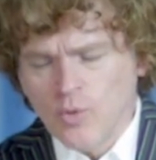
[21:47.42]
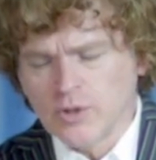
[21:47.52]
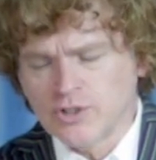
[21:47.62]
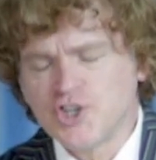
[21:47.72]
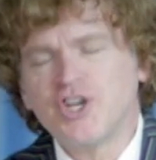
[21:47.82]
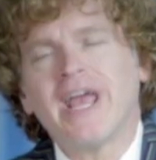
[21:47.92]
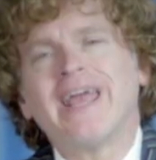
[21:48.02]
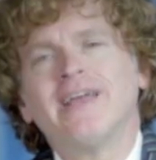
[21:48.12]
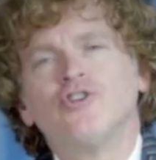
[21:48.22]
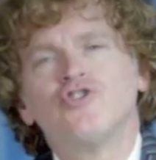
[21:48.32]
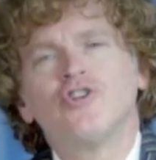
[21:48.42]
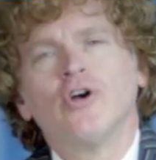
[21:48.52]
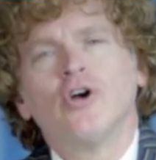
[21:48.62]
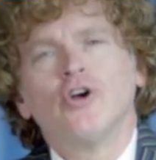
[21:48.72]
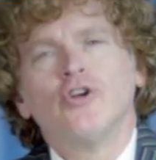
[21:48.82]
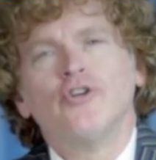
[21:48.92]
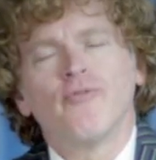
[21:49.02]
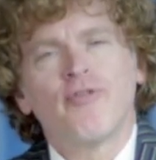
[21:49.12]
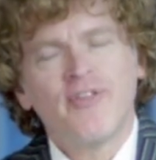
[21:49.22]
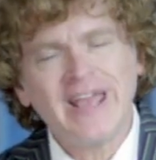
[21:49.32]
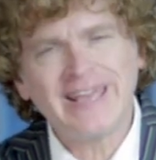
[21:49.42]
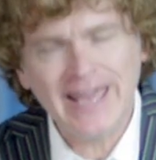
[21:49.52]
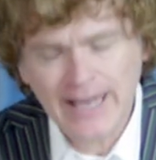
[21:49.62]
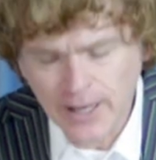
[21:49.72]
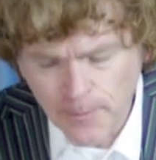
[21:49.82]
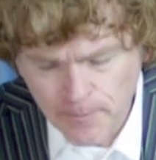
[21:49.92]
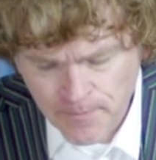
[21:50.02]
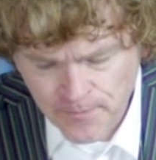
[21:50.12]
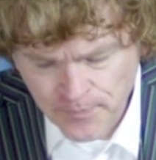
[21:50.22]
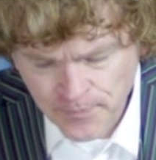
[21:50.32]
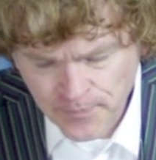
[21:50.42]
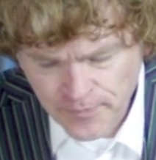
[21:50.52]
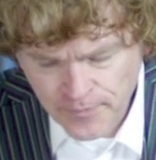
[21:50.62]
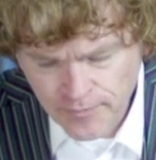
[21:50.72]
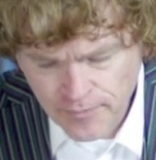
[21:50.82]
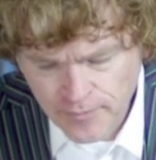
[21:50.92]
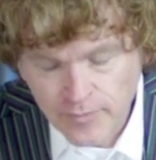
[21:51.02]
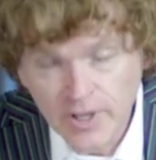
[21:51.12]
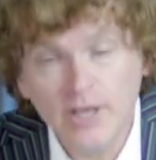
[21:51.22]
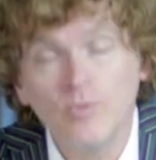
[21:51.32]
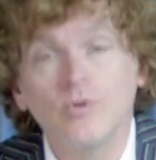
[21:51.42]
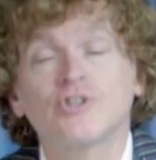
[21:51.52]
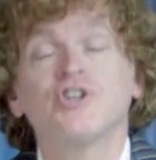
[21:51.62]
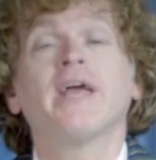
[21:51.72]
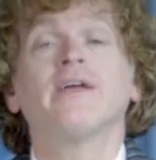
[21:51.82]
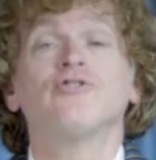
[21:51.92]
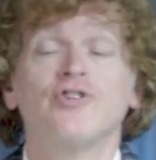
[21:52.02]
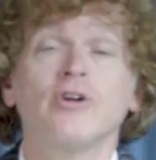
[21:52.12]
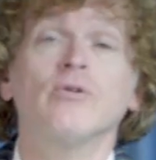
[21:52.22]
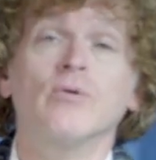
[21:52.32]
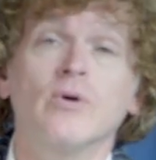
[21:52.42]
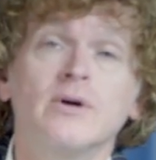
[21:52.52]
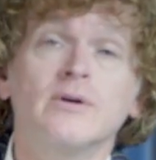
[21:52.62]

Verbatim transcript: will change your thinking it will change you